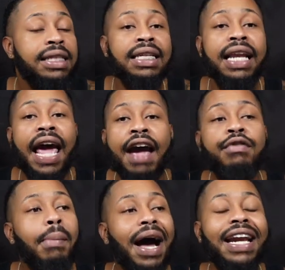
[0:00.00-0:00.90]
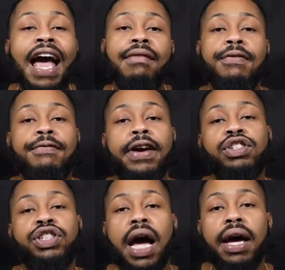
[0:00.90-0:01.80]
to let everybody have a fair
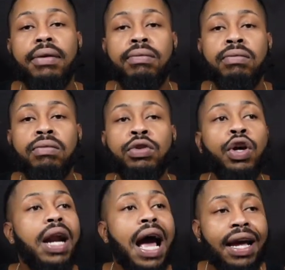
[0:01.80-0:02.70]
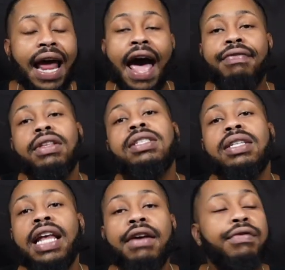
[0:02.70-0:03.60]
shot. You're not going to have to
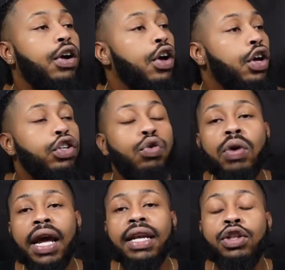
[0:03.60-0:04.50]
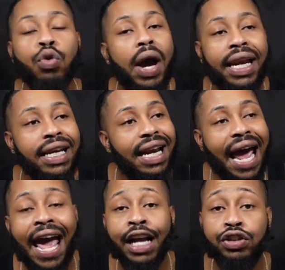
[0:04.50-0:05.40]
slave or do, it, do any of
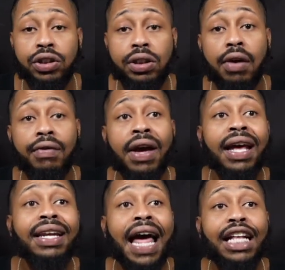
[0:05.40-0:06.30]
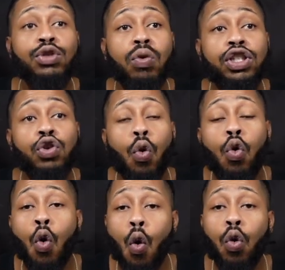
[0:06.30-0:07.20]
that extra stuff. That's what's
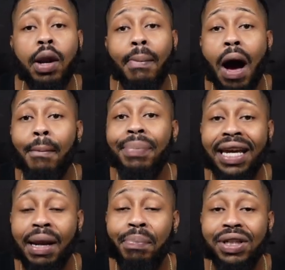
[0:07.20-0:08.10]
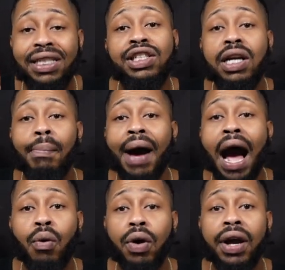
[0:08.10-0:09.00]
so cool about being in position of
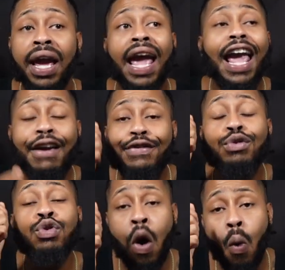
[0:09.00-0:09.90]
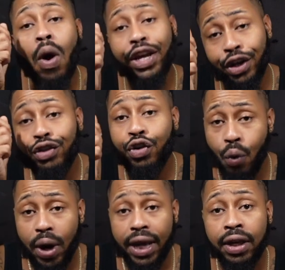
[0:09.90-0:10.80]
power. If you know what you're
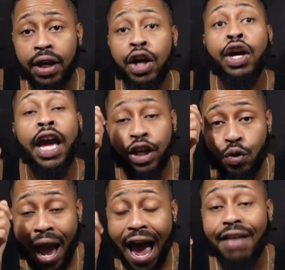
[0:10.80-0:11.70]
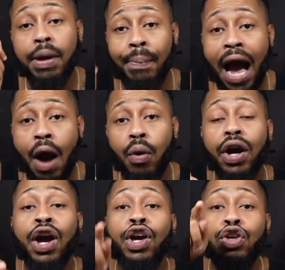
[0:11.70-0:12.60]
doing and you have the
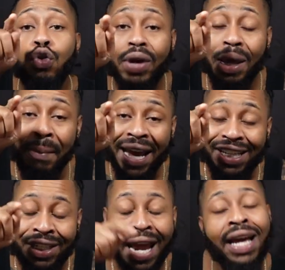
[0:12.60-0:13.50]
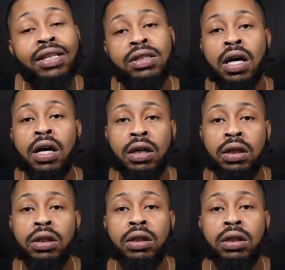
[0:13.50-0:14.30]
power, you can make change, dog.